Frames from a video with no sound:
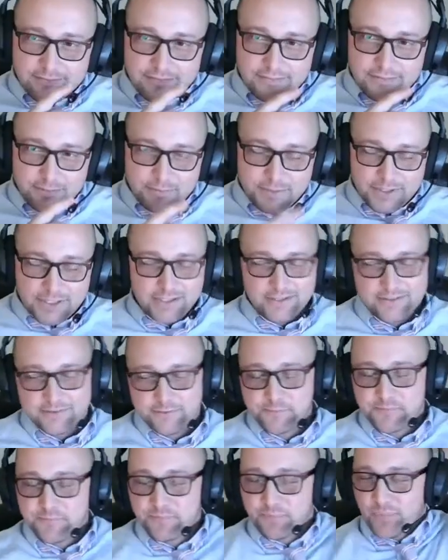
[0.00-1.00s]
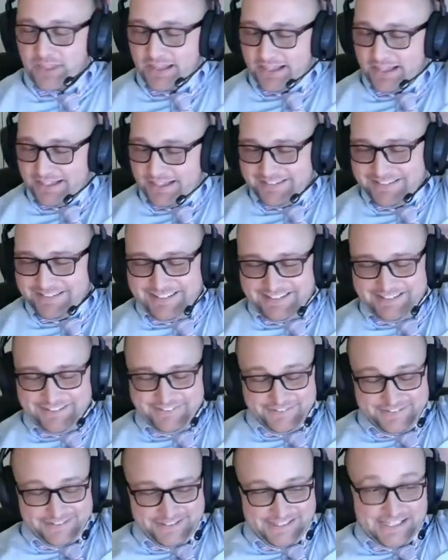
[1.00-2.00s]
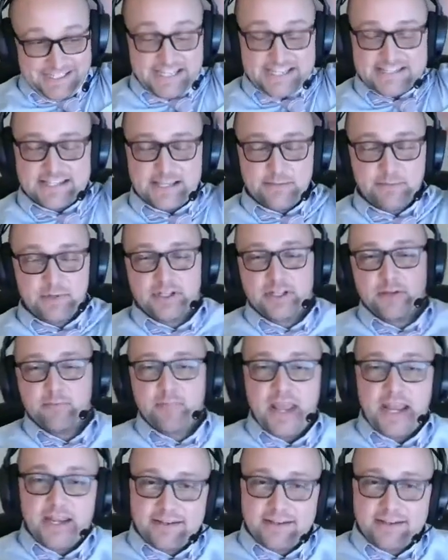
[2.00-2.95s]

Anybody? Anyway, he slept on the bed.